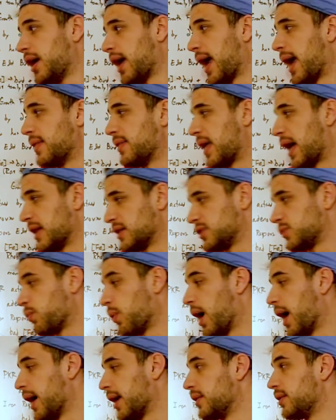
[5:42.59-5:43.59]
and that's
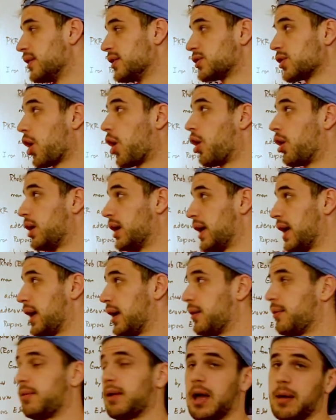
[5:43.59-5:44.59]
why this RNA,